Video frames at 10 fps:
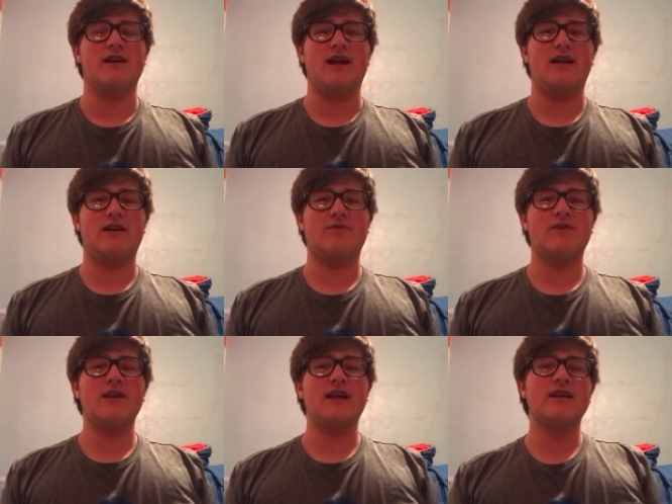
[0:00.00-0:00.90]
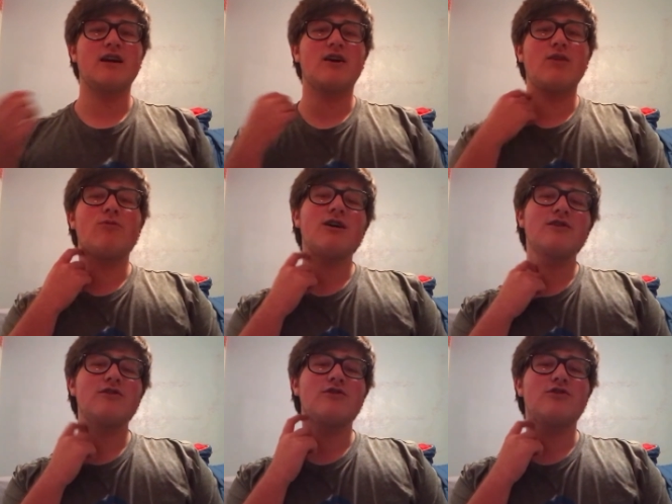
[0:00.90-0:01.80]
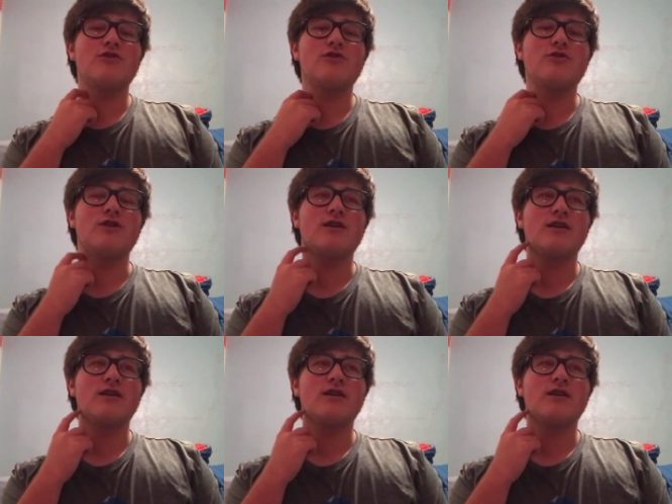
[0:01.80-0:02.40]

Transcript: and I felt like now I wanted to do